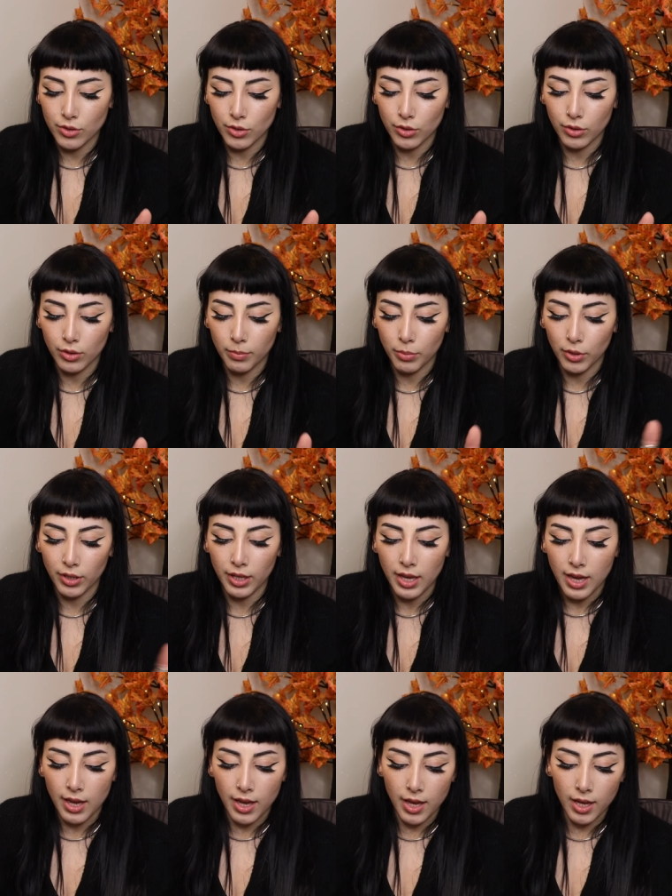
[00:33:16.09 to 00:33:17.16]
So you can put
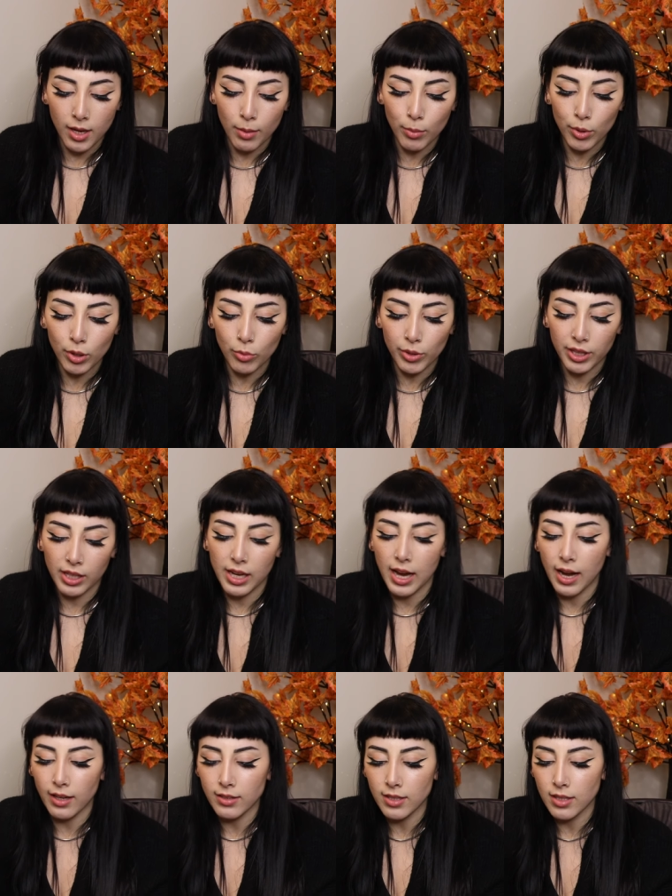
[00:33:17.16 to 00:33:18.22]
amber with a
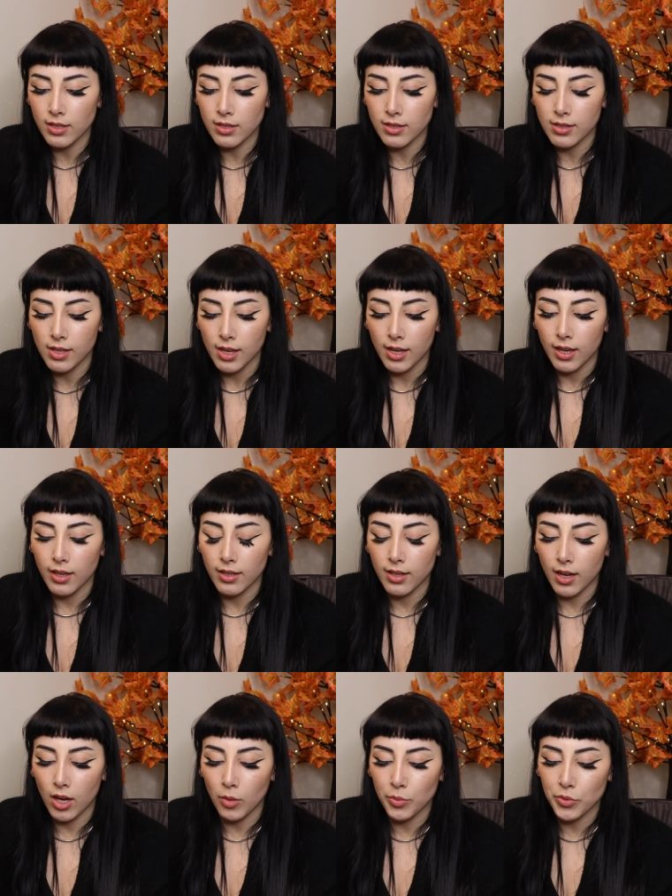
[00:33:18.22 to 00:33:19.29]
cactus and it
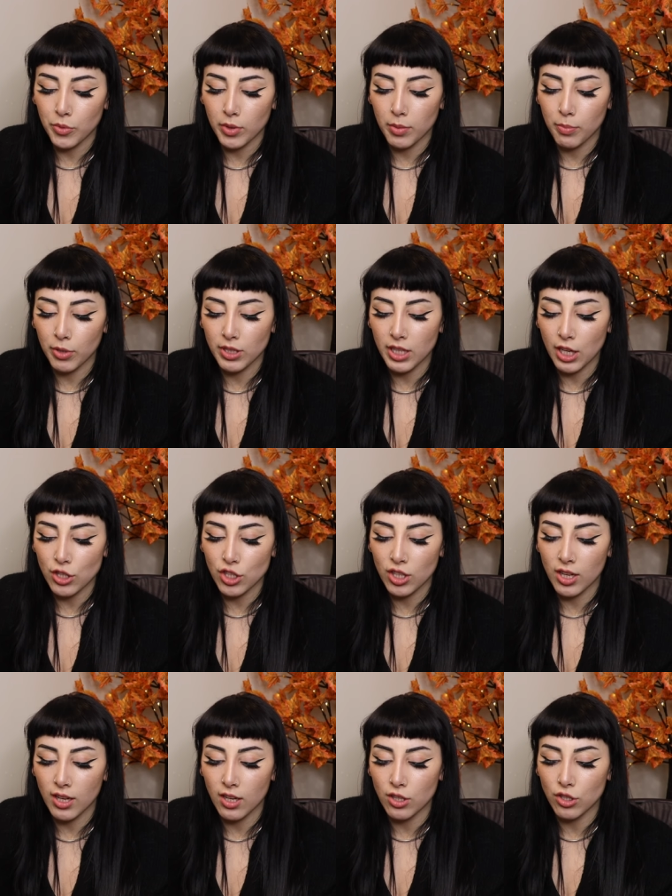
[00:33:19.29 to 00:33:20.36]
helps with protection
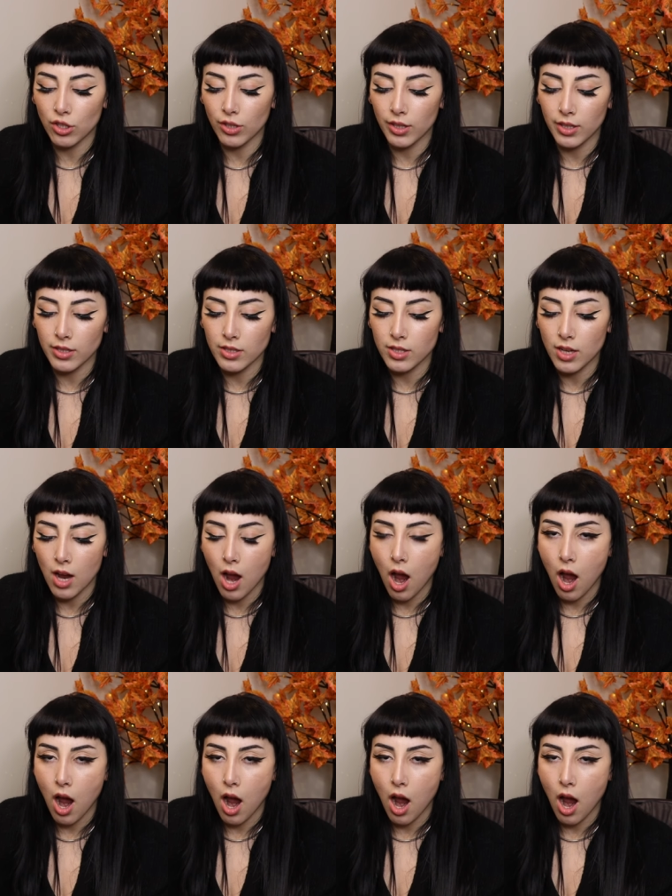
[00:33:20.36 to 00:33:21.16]
and endurance.